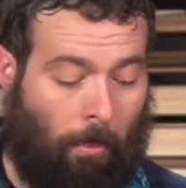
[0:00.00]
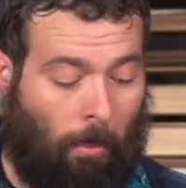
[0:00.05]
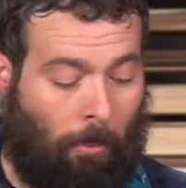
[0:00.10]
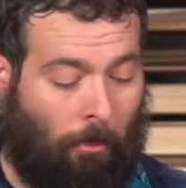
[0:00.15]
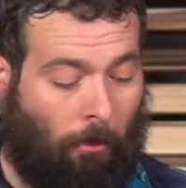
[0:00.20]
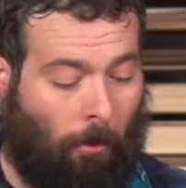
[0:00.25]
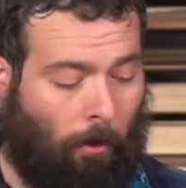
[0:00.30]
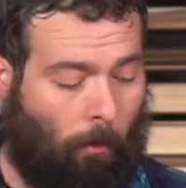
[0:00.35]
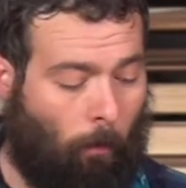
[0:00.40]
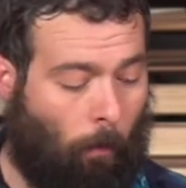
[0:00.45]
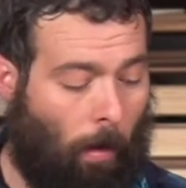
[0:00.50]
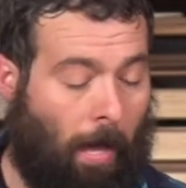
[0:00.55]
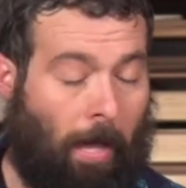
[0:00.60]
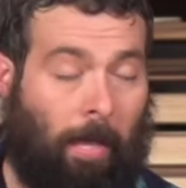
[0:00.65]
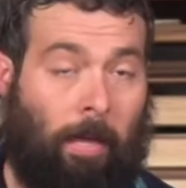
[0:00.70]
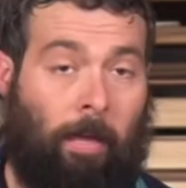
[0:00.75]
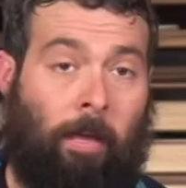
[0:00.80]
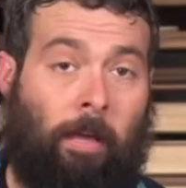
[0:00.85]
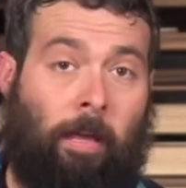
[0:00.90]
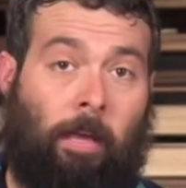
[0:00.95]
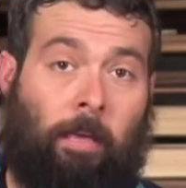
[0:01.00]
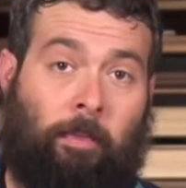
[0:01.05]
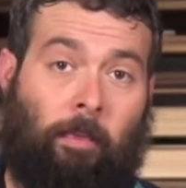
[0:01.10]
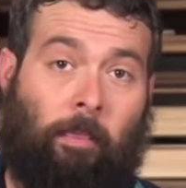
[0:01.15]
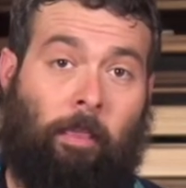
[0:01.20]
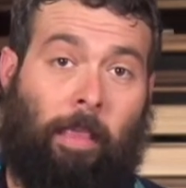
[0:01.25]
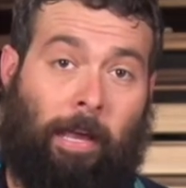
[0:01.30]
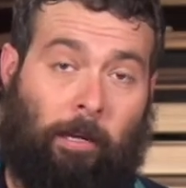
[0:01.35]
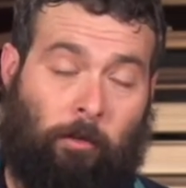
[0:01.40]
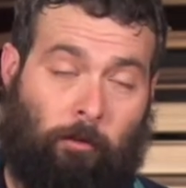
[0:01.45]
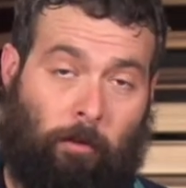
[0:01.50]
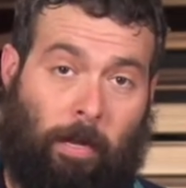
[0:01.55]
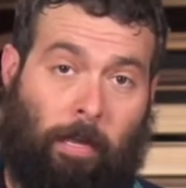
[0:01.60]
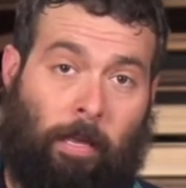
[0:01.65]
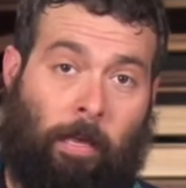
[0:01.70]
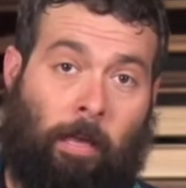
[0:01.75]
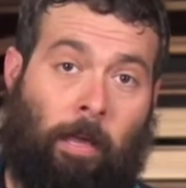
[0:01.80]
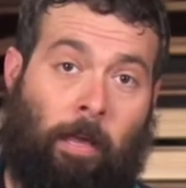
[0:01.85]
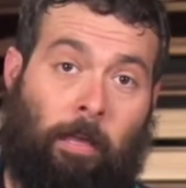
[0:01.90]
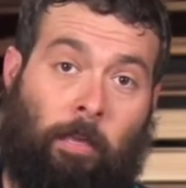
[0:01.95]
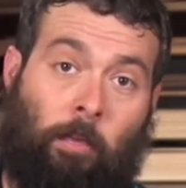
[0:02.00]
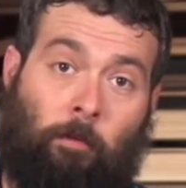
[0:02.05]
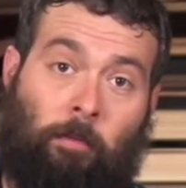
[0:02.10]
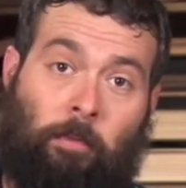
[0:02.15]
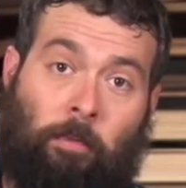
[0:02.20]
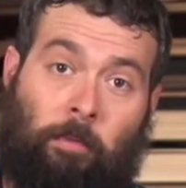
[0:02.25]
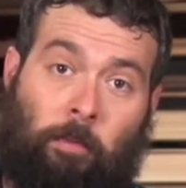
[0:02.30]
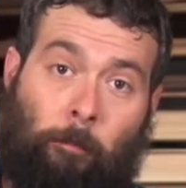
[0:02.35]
The third way is electric. It uses